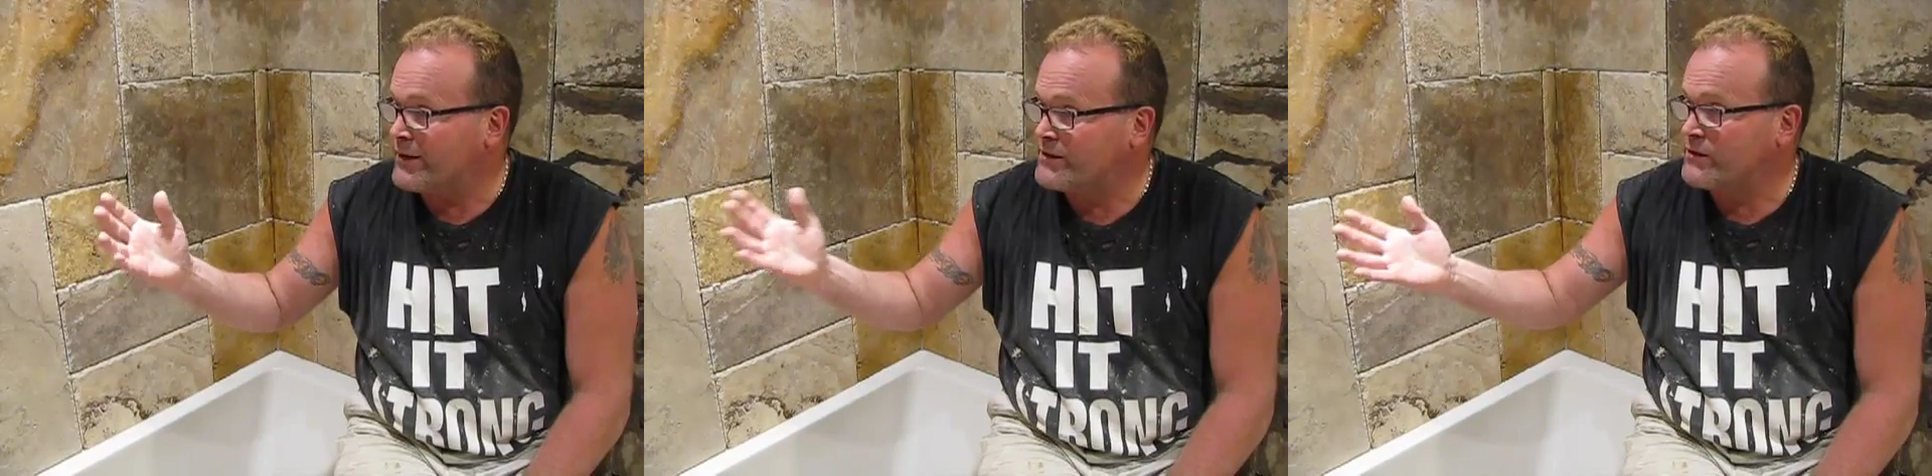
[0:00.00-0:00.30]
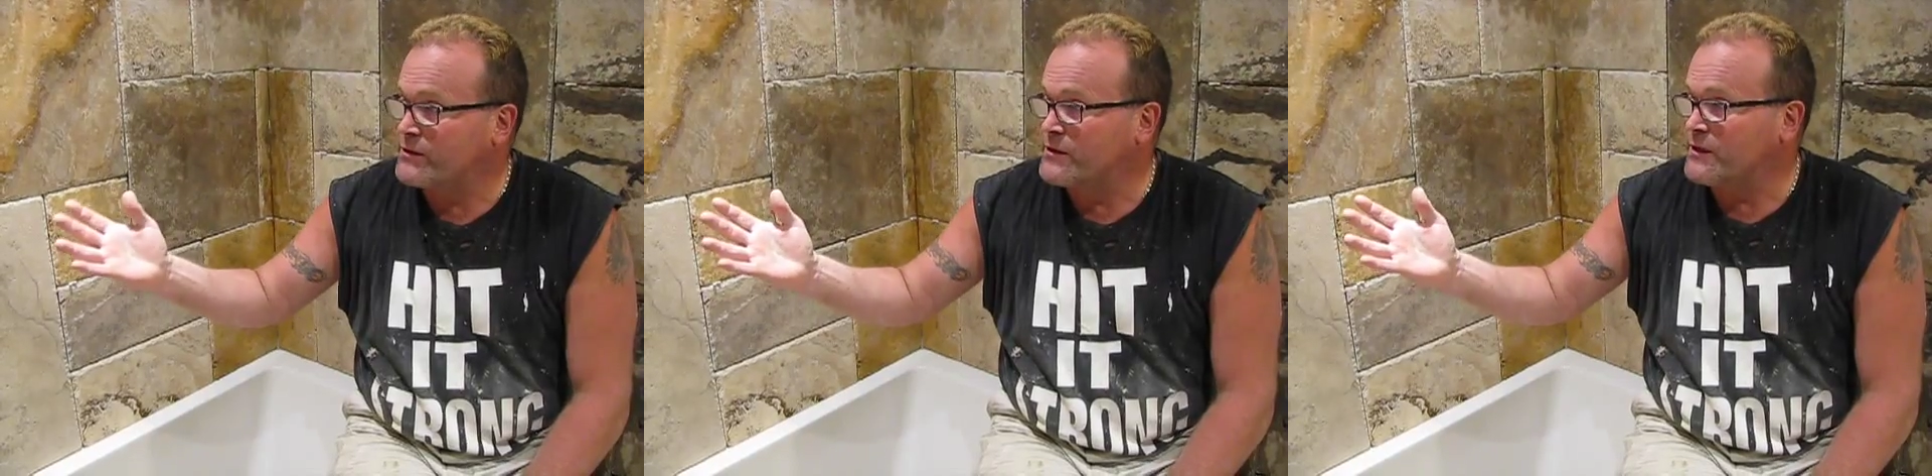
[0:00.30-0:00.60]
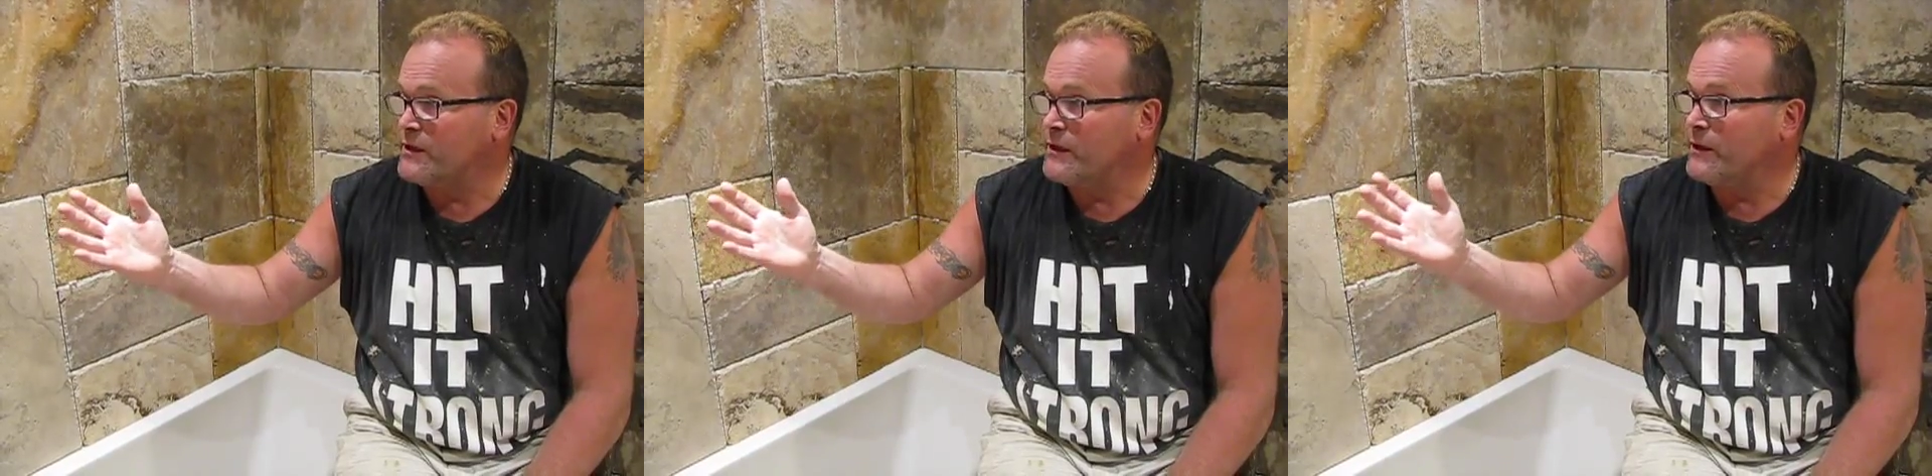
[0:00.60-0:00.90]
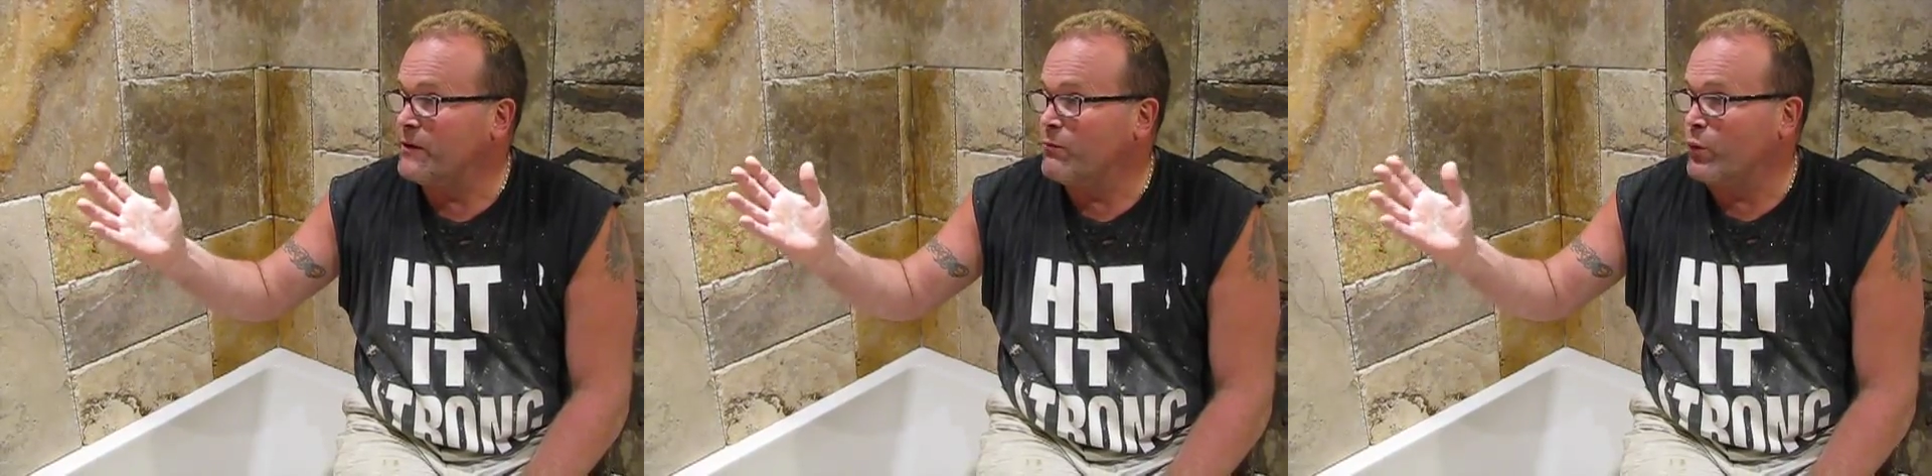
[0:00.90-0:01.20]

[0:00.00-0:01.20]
I still see